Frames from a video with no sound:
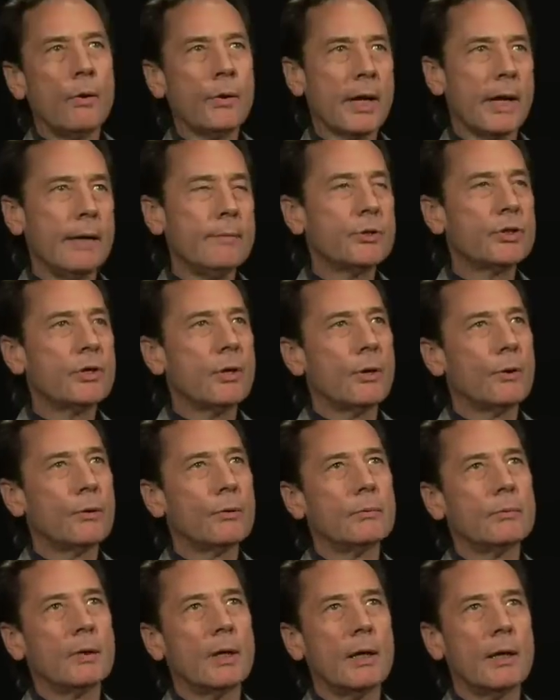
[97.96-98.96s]
Okay,
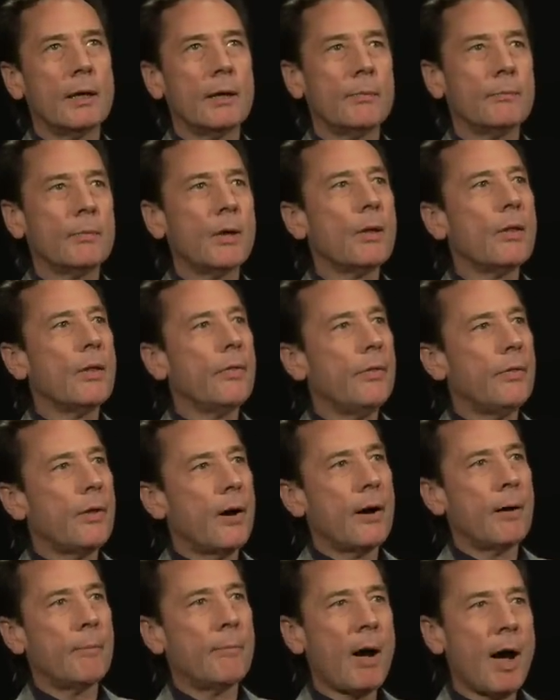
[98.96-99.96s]
so
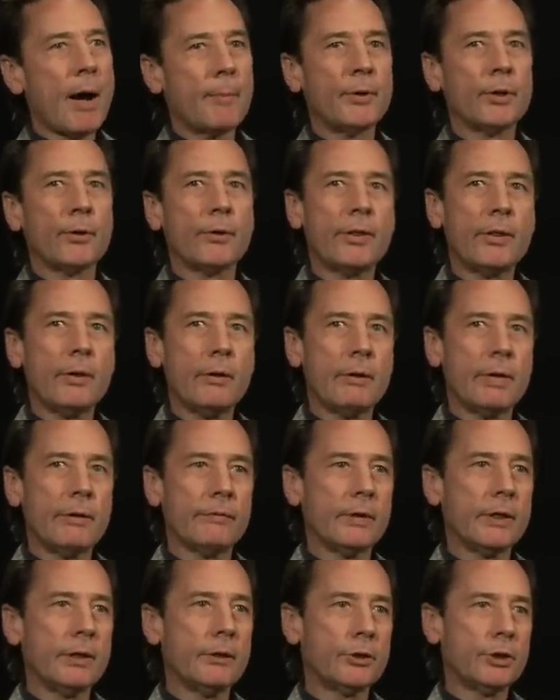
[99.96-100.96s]
a popular theory
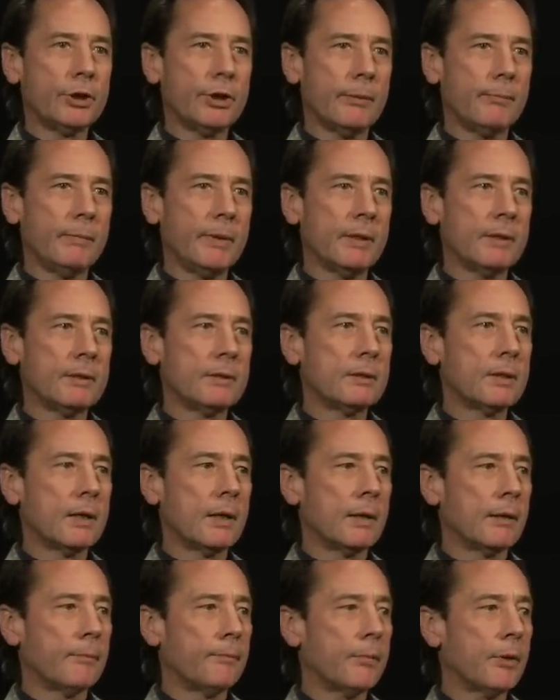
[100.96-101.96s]
of leadership is
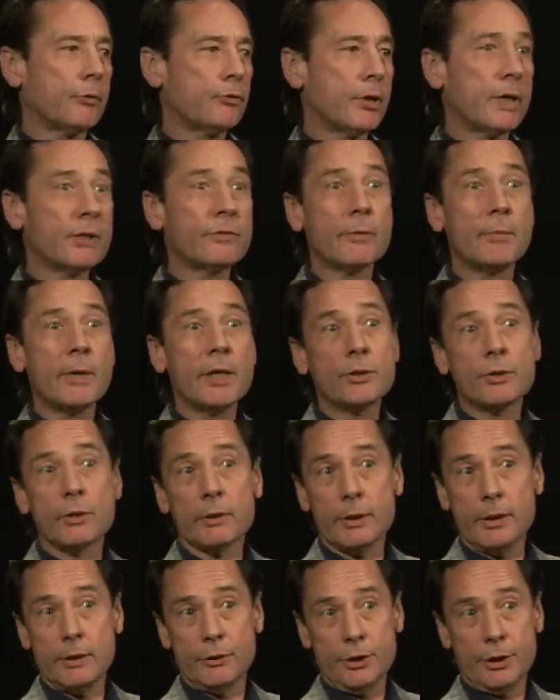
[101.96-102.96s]
transformational
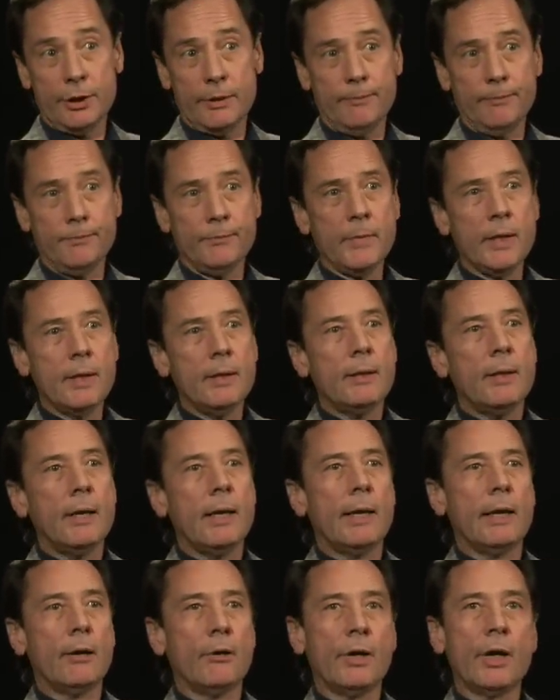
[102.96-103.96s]
leadership.
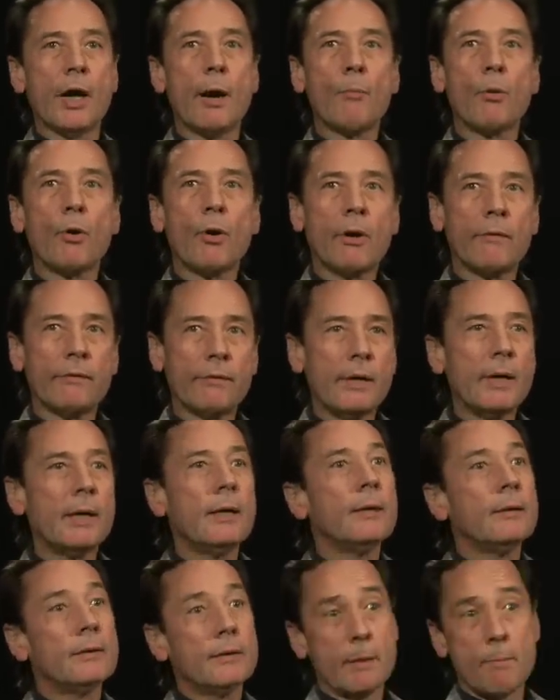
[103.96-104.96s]
And there are a number of
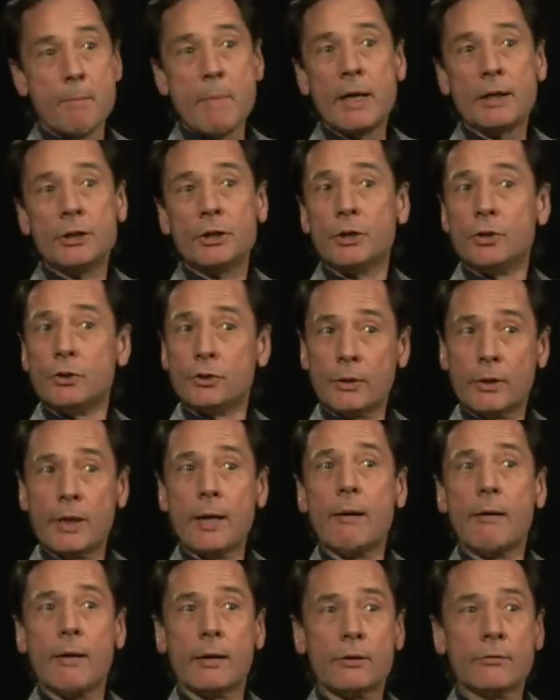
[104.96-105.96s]
dimensions or
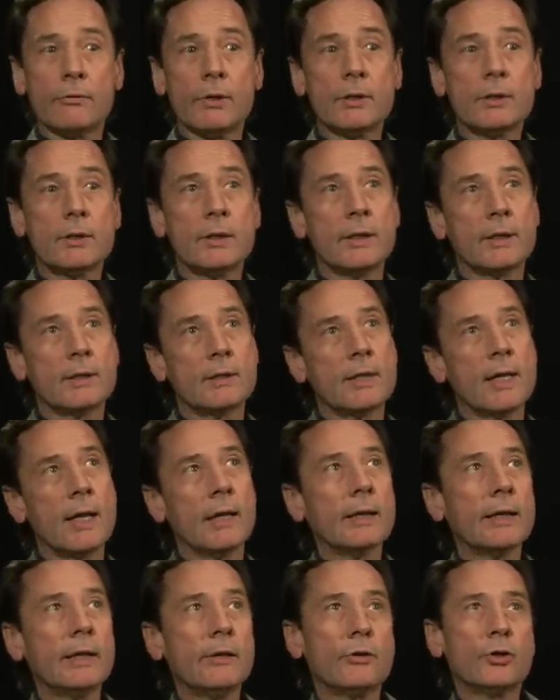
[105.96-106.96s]
characteristics
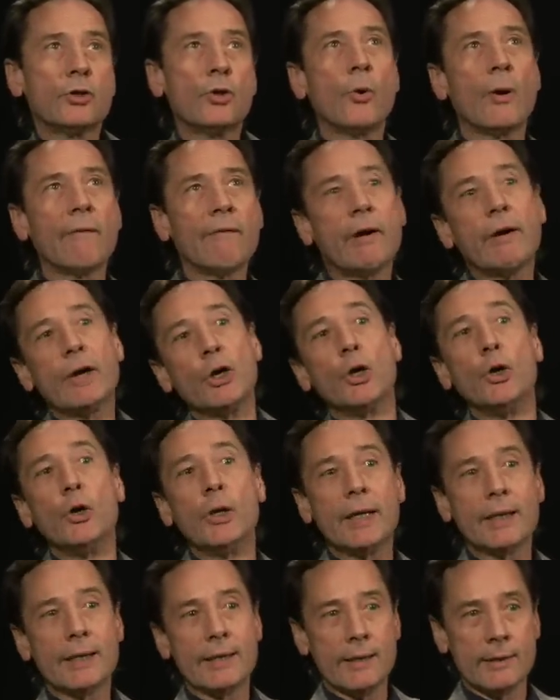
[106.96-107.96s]
that leaders who are very good
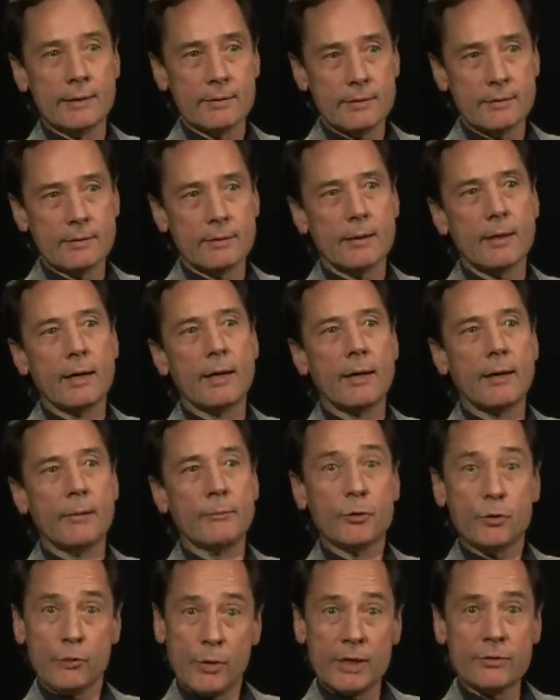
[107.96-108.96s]
at this
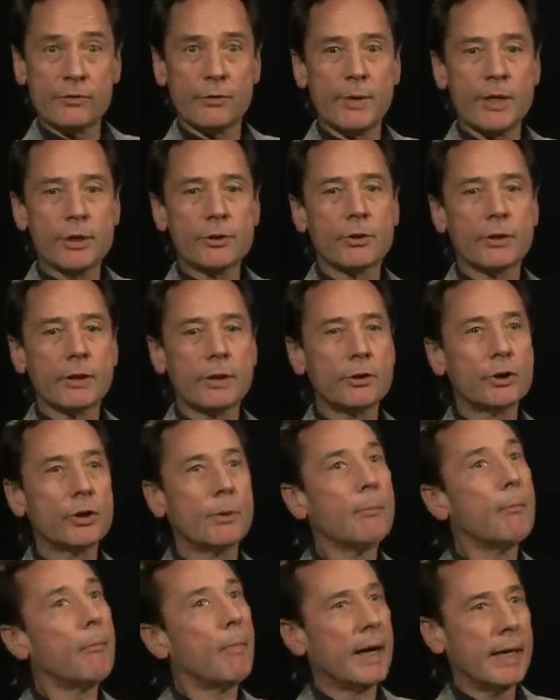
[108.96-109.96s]
transformational
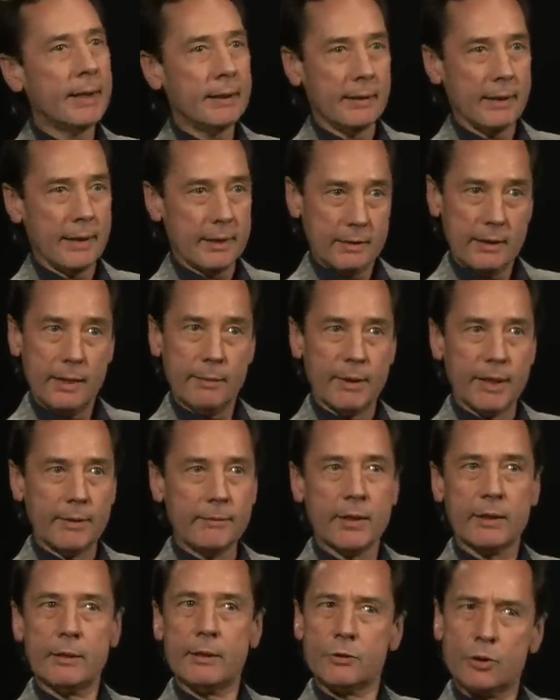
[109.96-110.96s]
leadership might
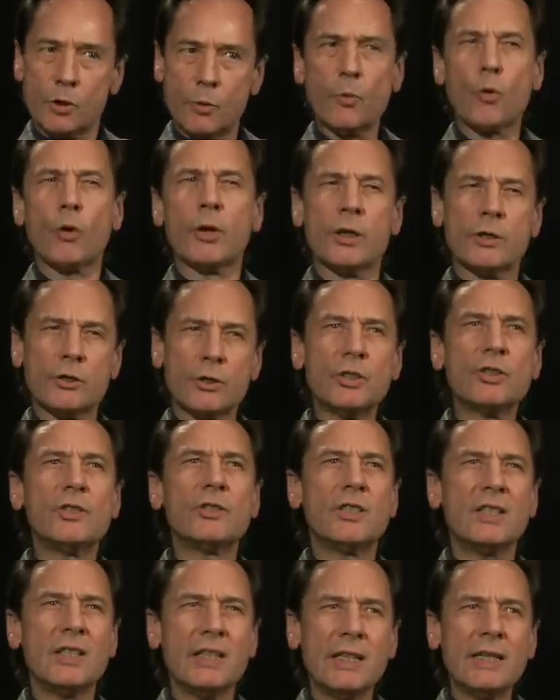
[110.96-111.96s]
exhibit, that their subordinates could
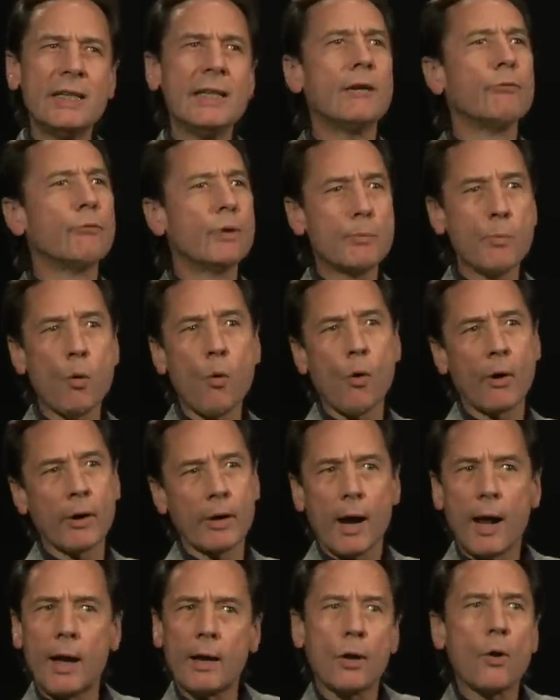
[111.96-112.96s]
see and
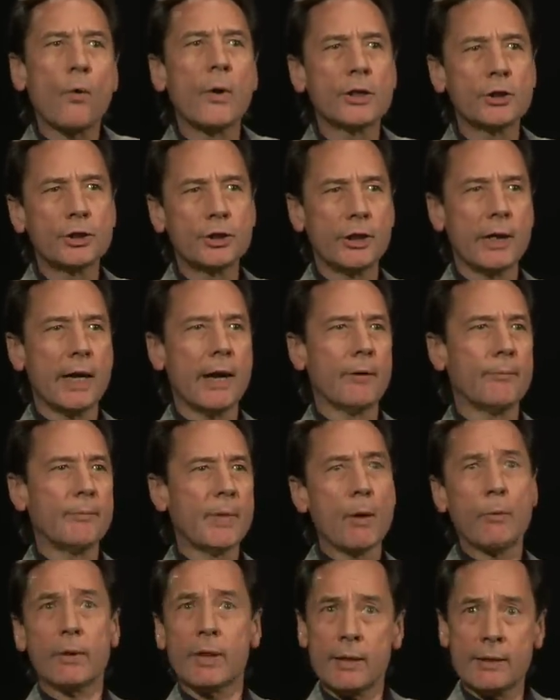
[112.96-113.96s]
report on a questionnaire.
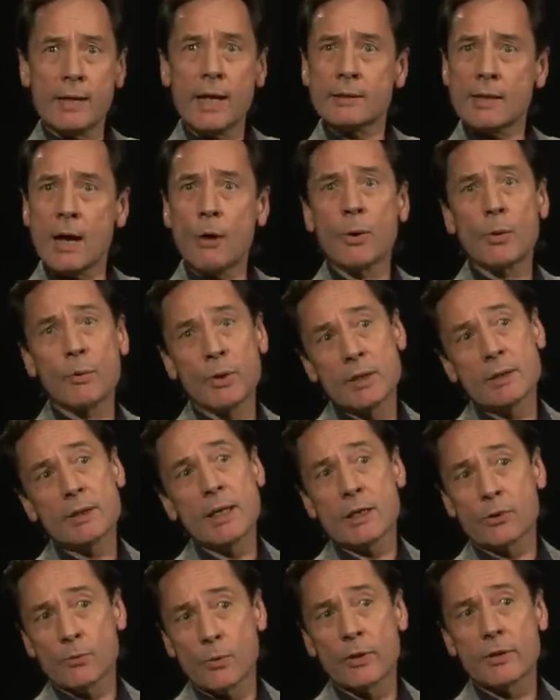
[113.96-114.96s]
And that's how we would
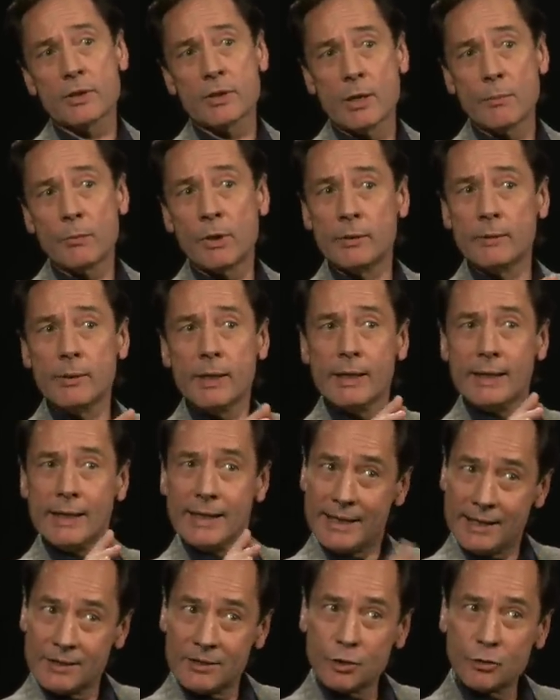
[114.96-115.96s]
assess whether someone
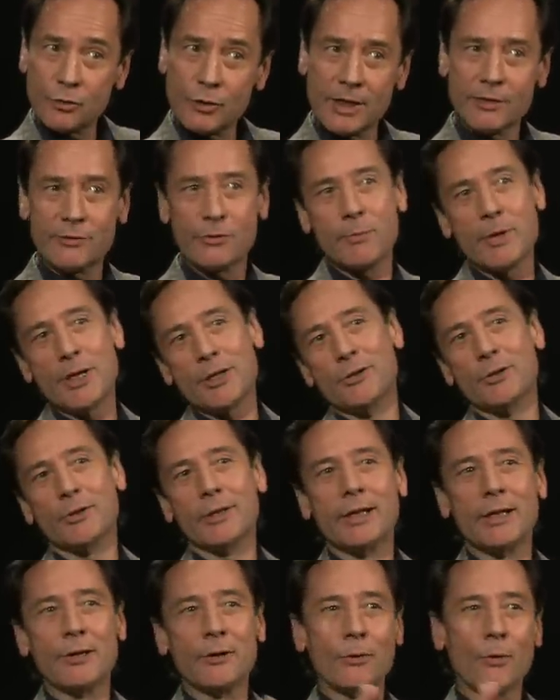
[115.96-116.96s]
is a transformational
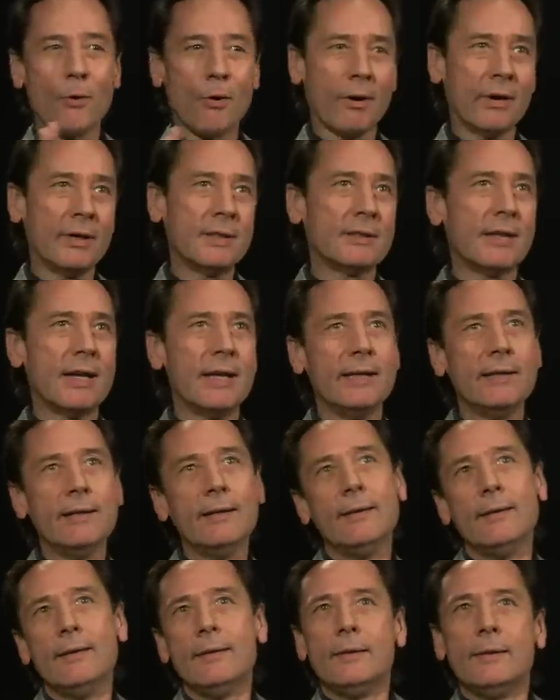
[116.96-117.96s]
leader or is a,
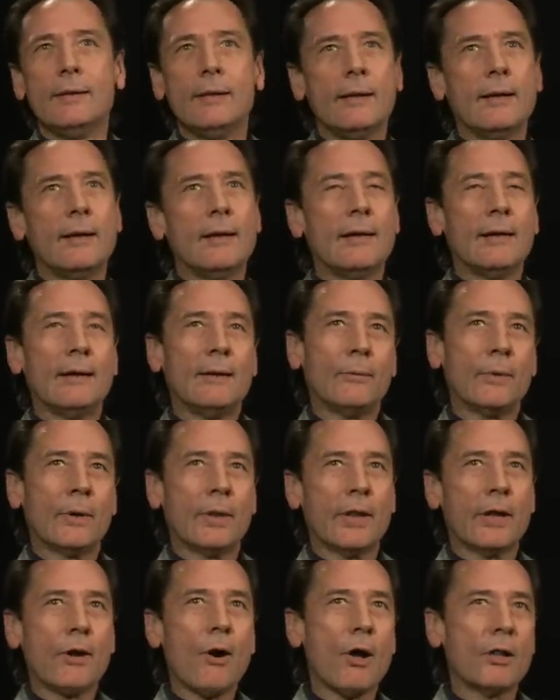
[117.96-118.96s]
what
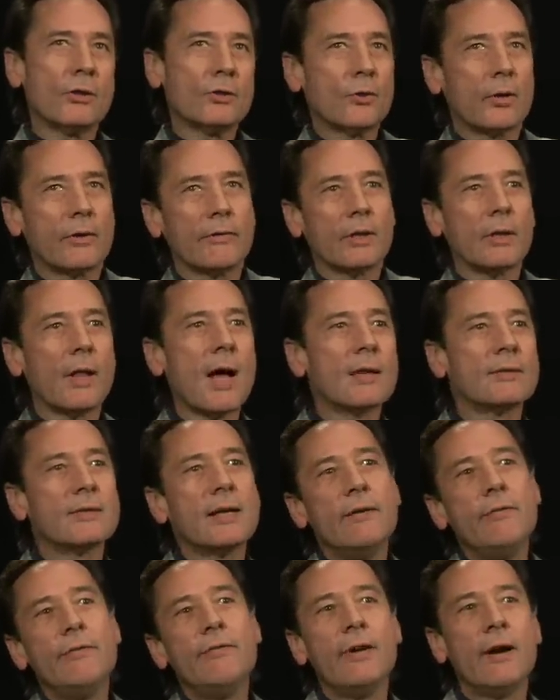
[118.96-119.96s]
do they call it, sort of a
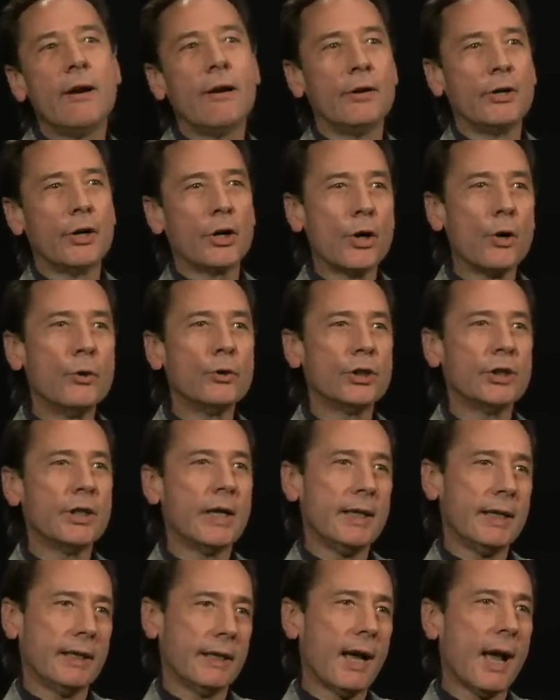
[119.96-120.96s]
laissez-faire
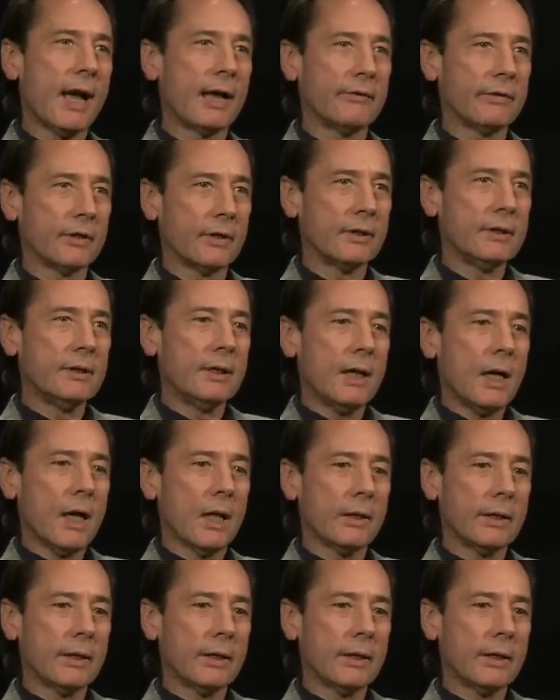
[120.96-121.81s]
negotiating kind of a